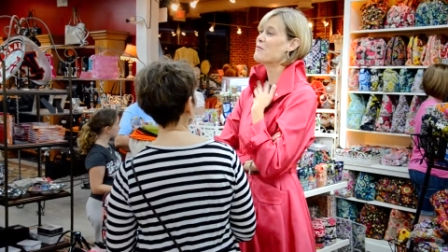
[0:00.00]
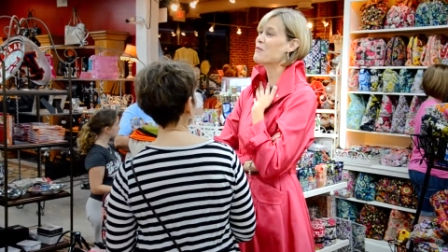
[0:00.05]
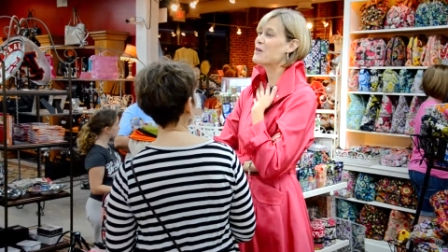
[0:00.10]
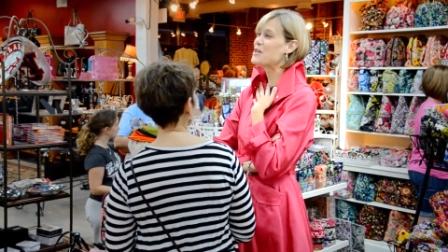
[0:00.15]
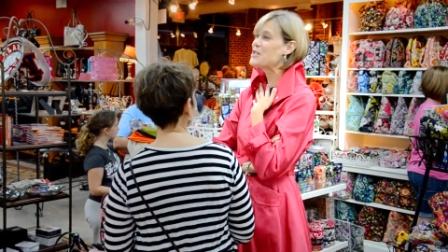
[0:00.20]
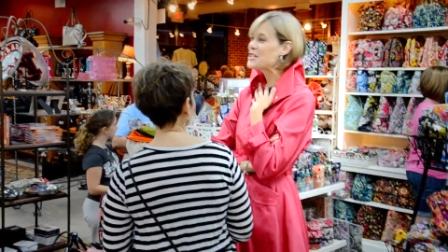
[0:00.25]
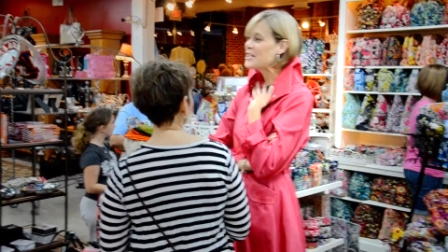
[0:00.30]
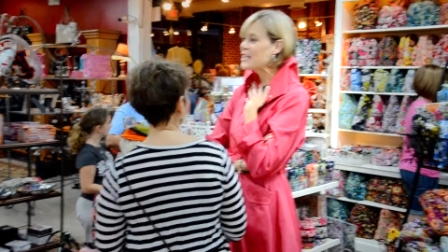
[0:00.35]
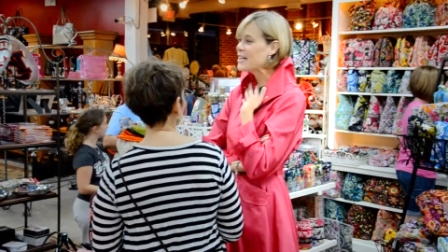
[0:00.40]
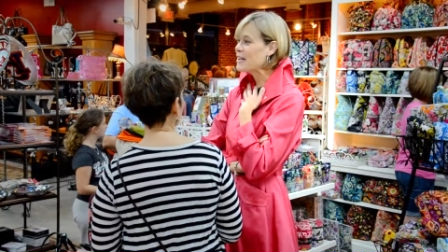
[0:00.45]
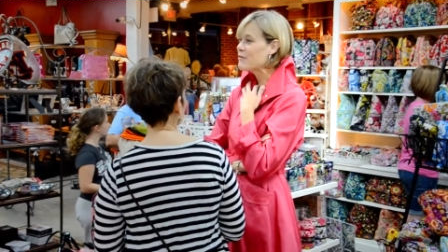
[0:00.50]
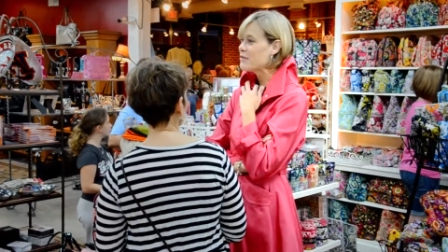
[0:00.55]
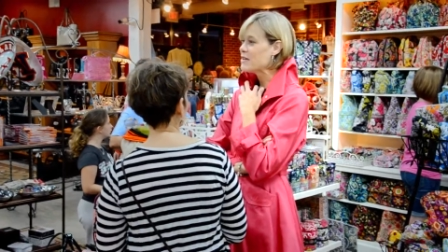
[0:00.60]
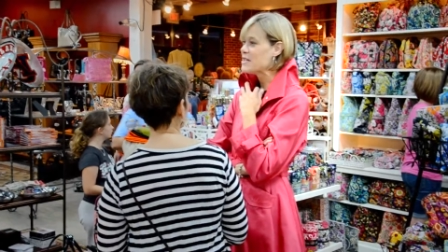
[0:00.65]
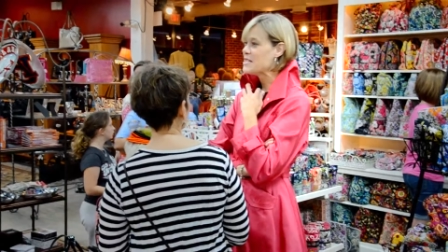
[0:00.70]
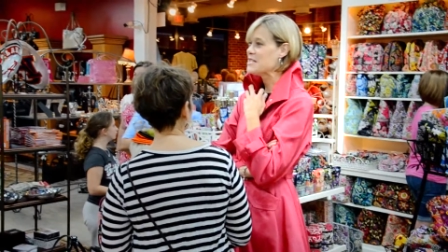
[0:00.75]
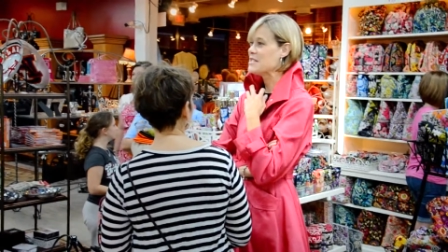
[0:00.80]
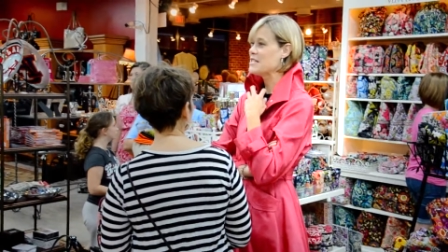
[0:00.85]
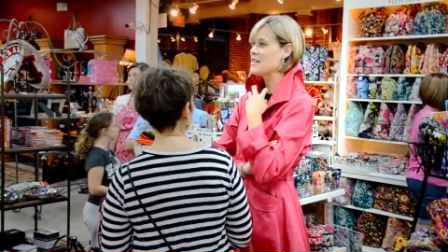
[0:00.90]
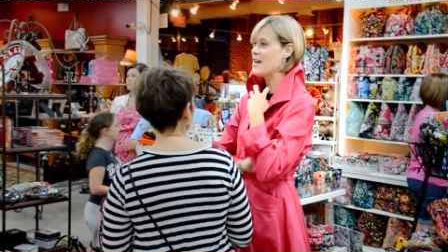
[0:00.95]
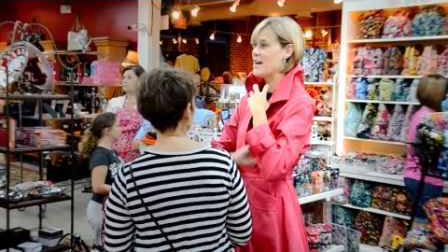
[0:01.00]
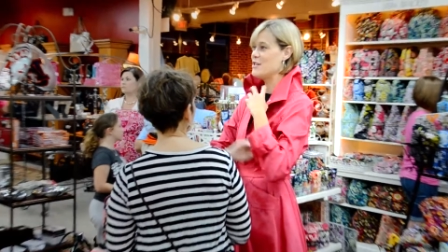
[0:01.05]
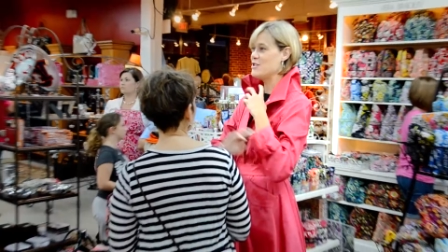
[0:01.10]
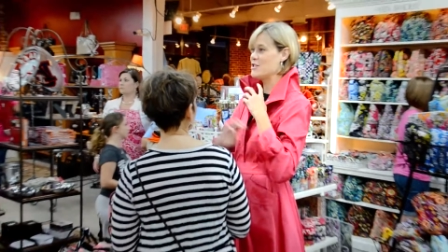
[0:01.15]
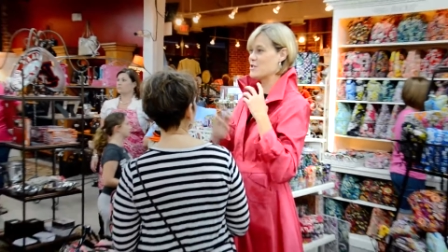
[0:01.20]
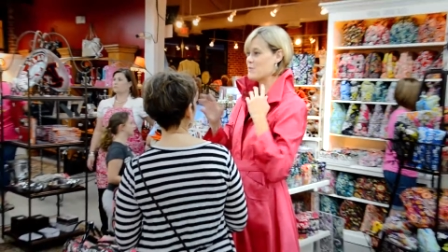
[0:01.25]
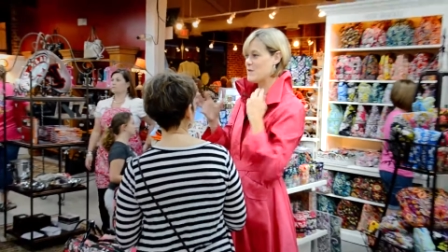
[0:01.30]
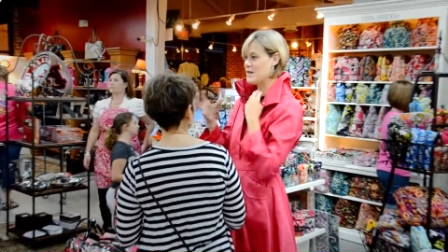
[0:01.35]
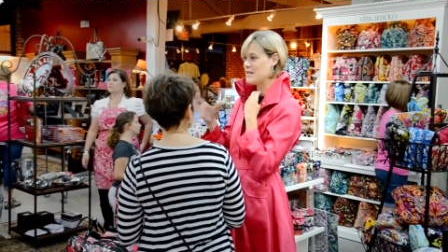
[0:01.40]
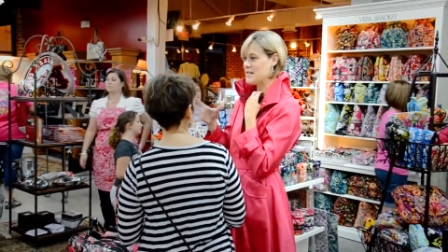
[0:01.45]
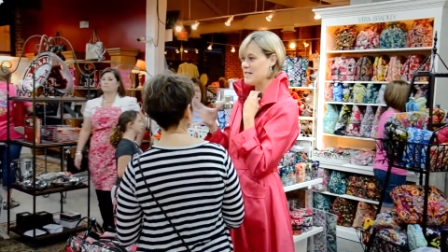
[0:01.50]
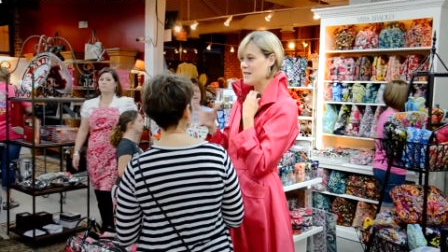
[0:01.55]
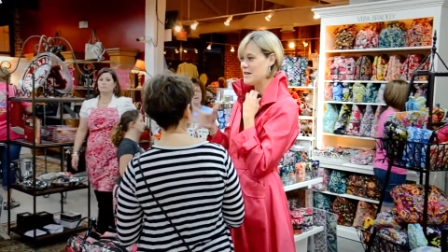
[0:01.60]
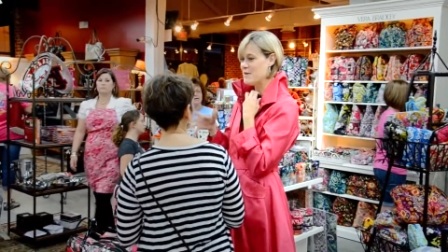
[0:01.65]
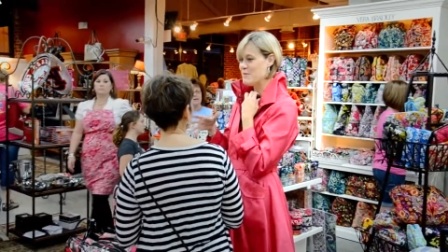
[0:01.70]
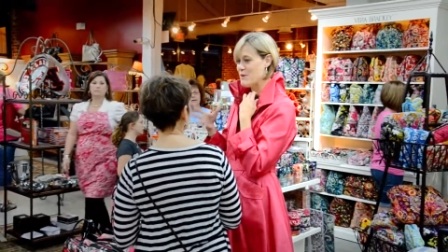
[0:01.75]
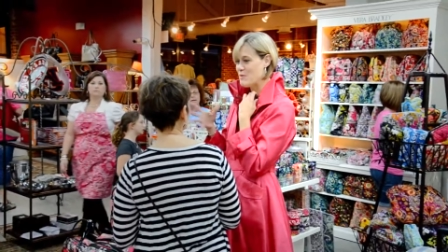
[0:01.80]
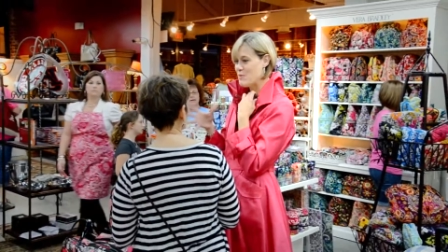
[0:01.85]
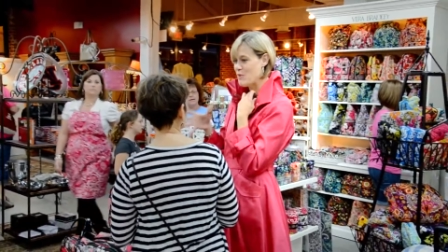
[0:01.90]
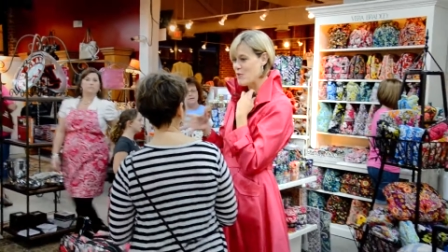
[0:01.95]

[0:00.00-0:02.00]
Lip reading: There had been a group of girls from customer